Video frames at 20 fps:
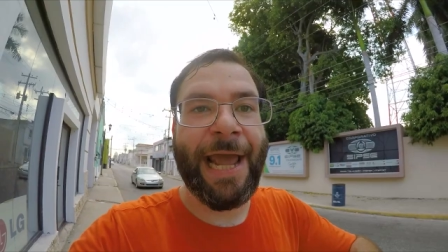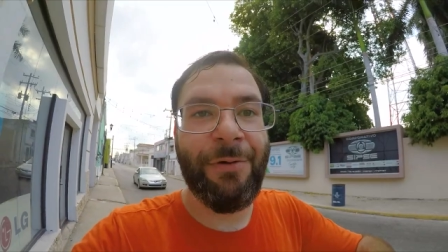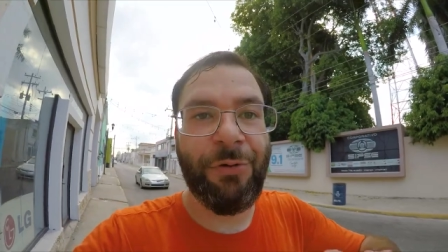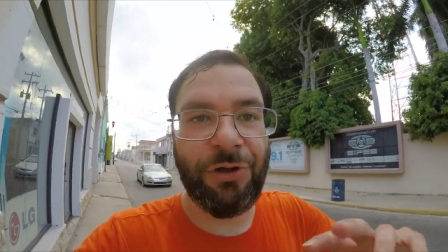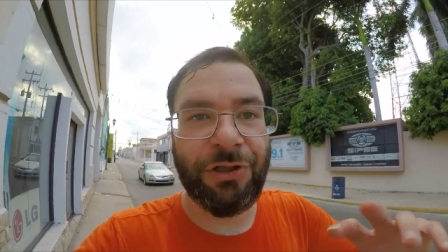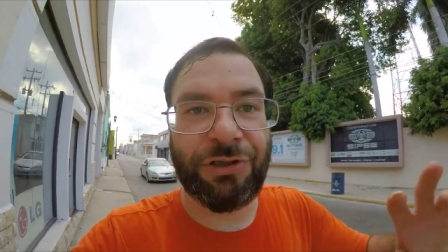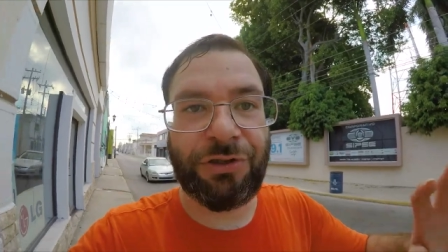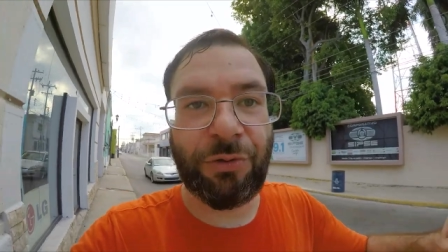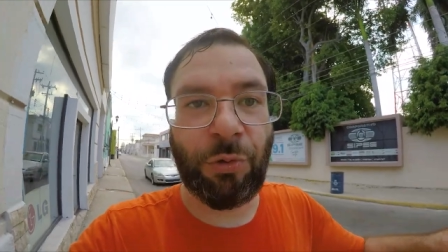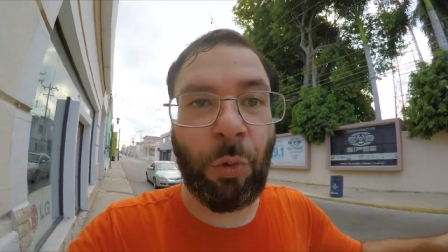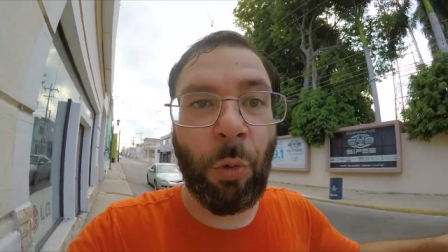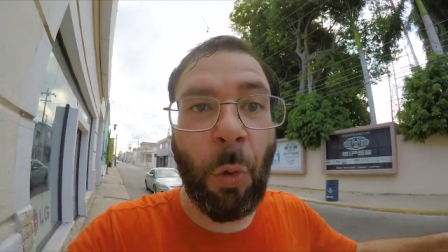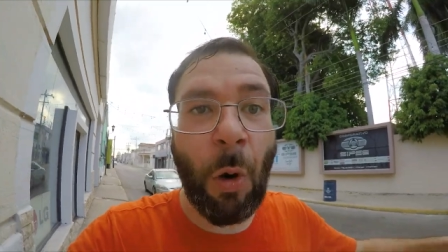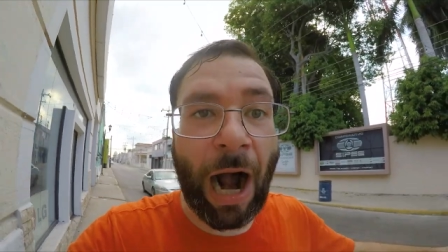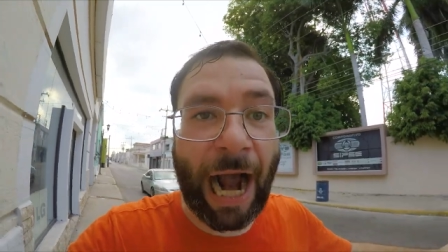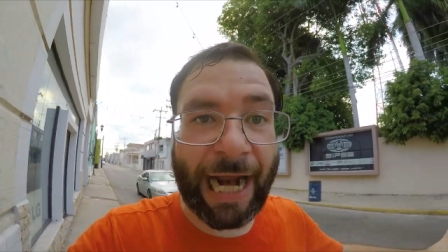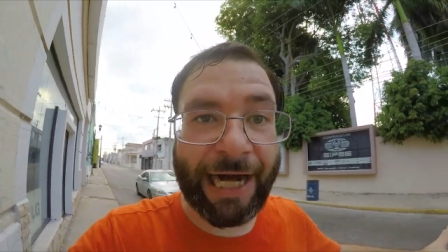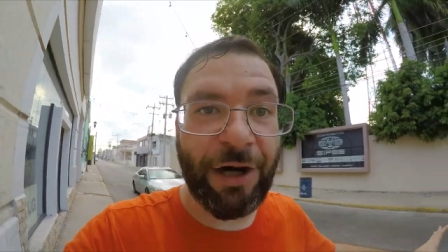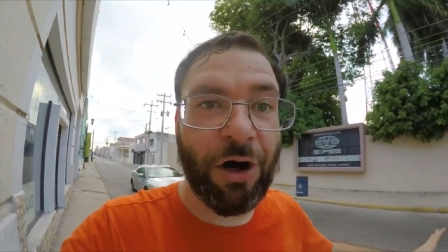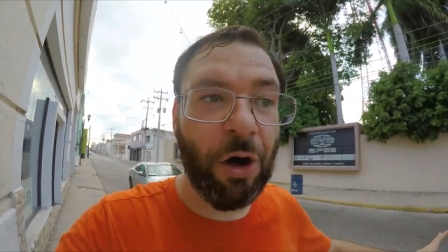it was
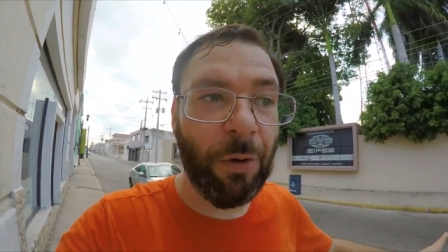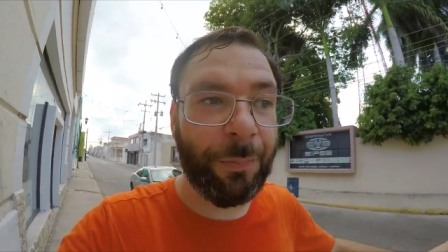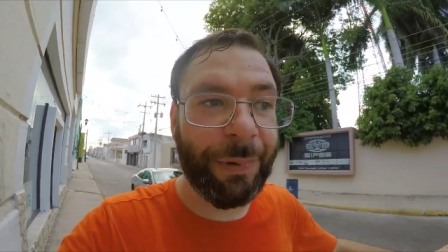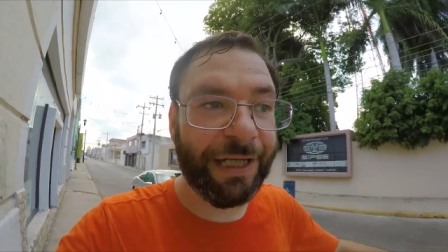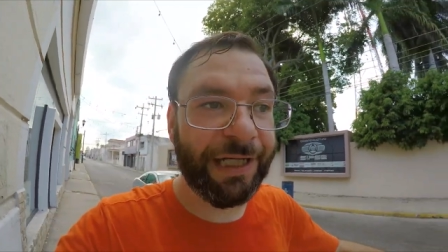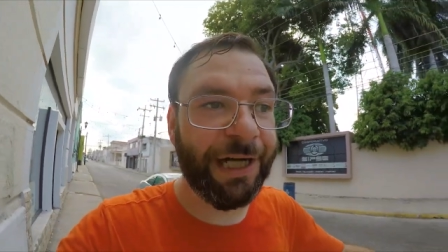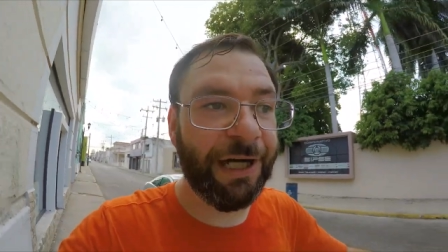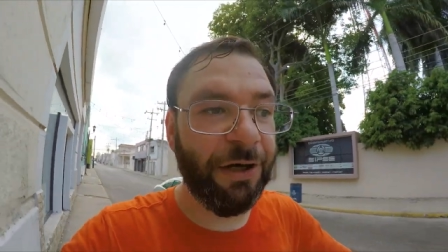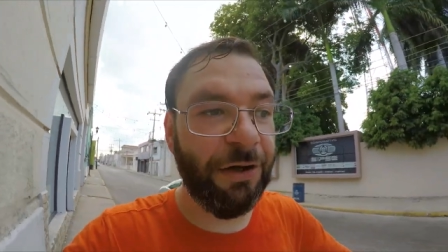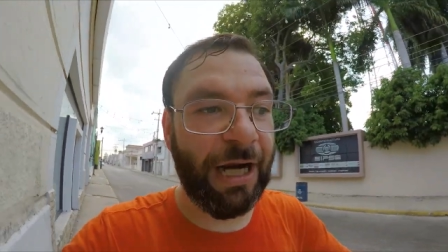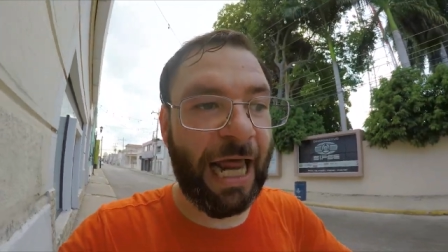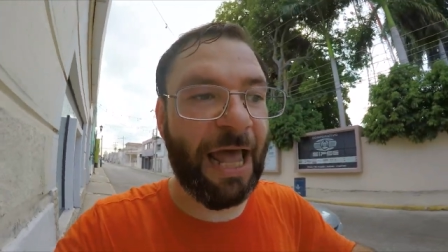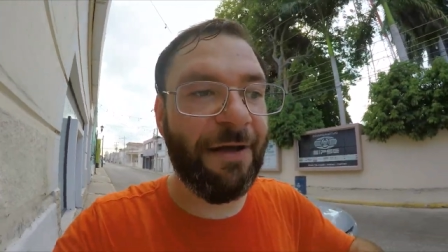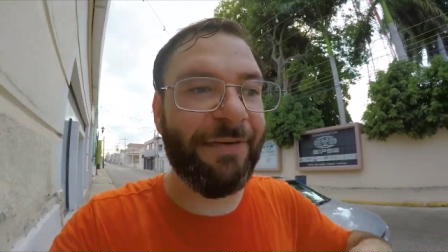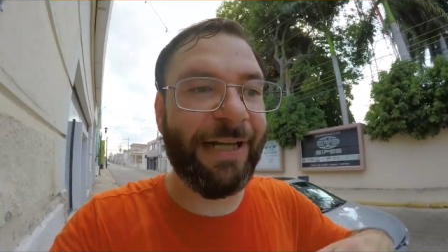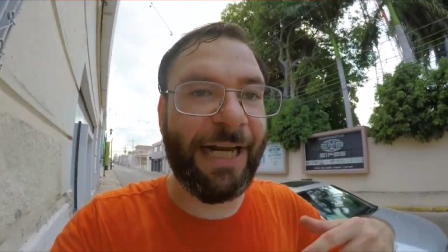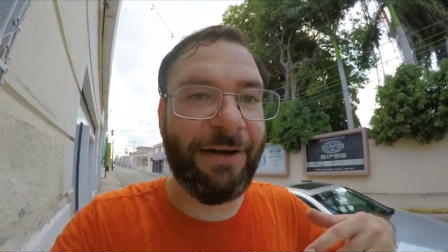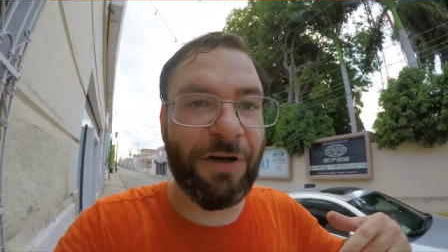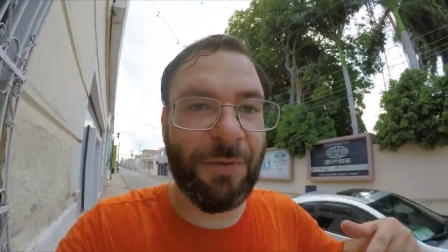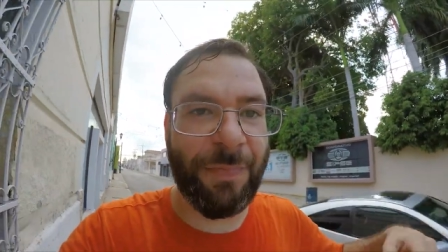wide open, you know,
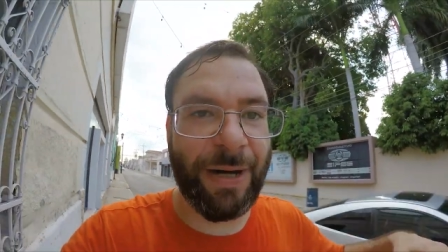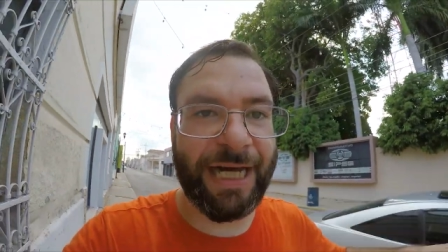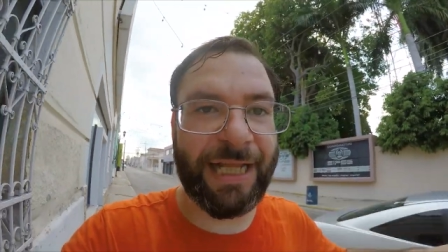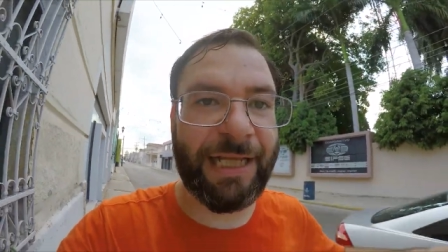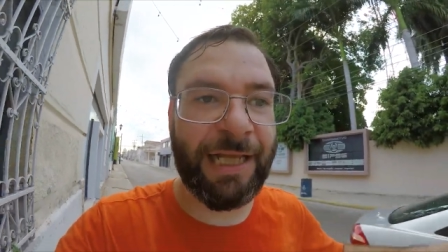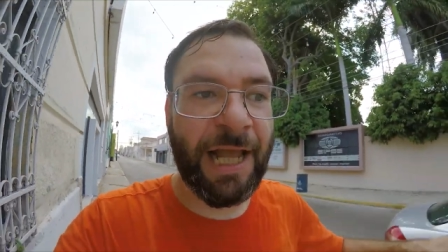having everybody,